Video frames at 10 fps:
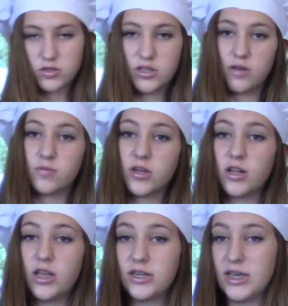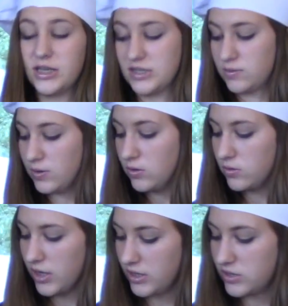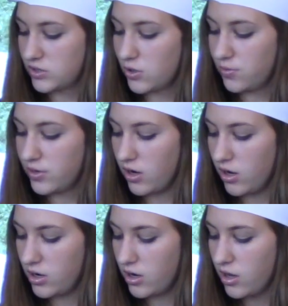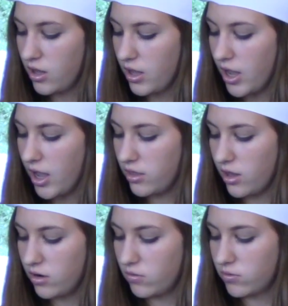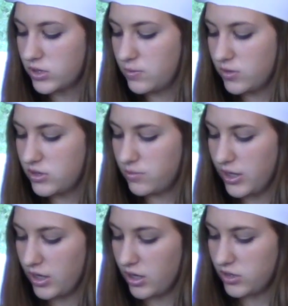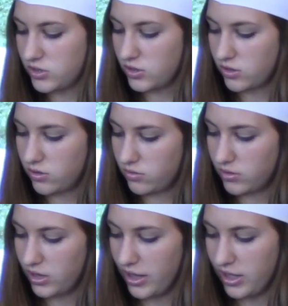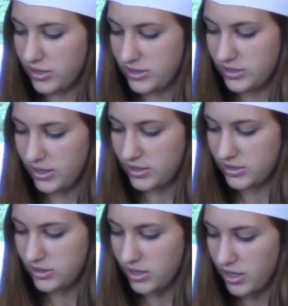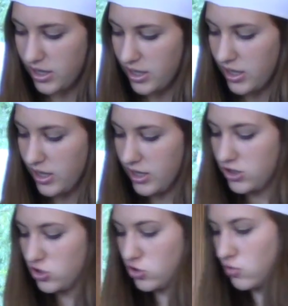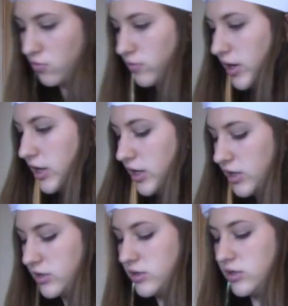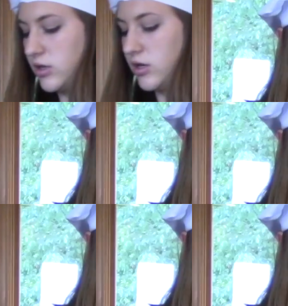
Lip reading: So then we're gonna take a spoon and scoop it on, and then we're supposed to make a circle with a 6-inch radius.